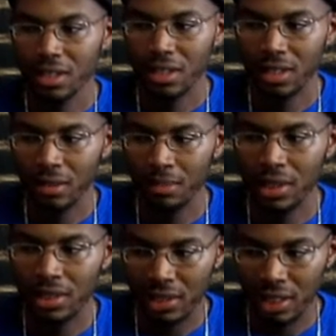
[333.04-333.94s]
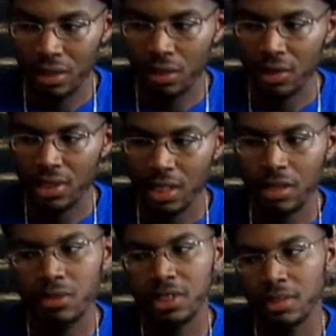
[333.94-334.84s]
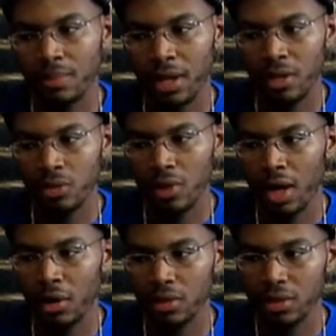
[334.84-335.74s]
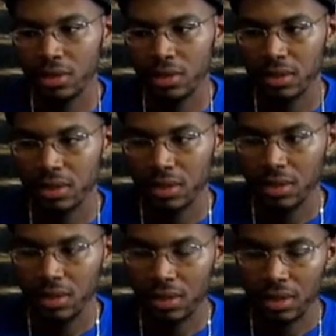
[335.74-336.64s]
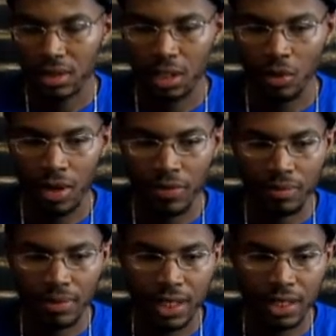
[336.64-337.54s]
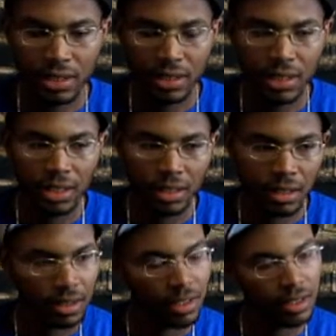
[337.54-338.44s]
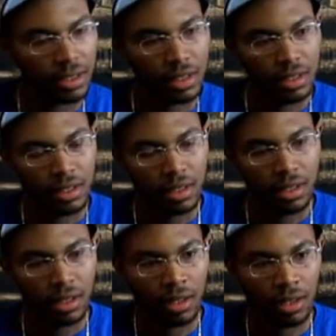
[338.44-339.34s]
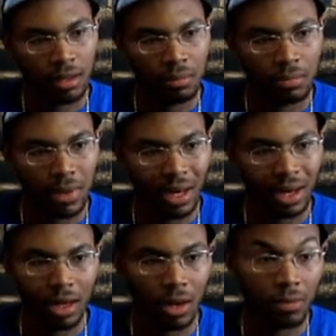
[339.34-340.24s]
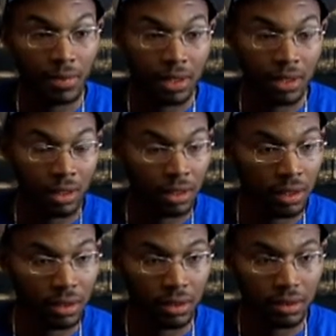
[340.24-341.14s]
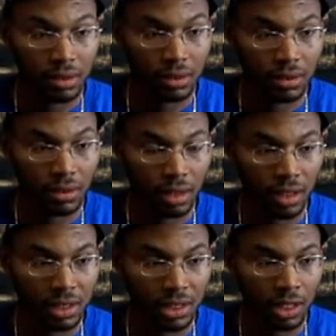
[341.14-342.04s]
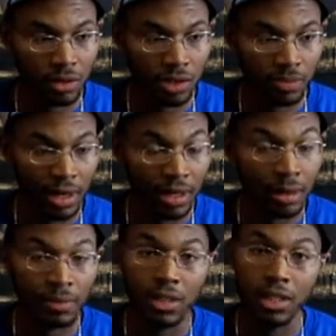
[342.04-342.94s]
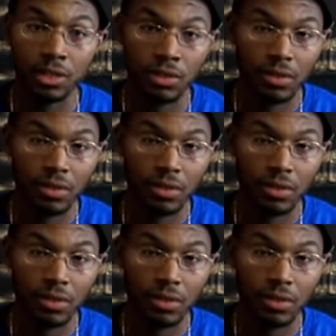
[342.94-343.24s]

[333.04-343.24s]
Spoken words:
been to St. Louis. St. Louis is about 3 hours away from Kansas City. I got a homie in St. Louis by the name of Thizzle,